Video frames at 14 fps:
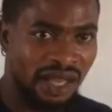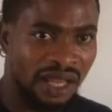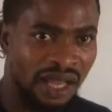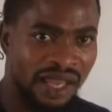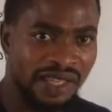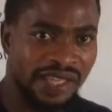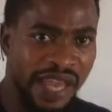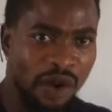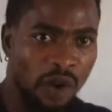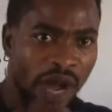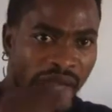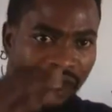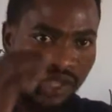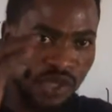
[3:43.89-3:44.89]
Let's say
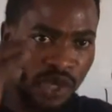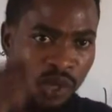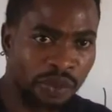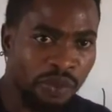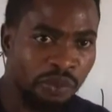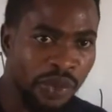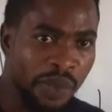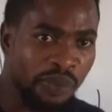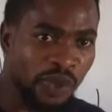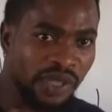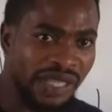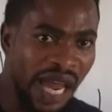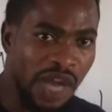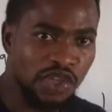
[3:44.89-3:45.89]

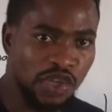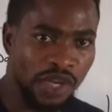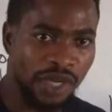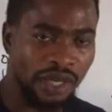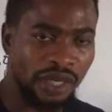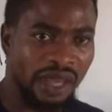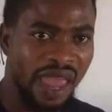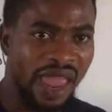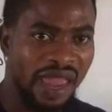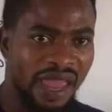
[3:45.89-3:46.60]
reproduction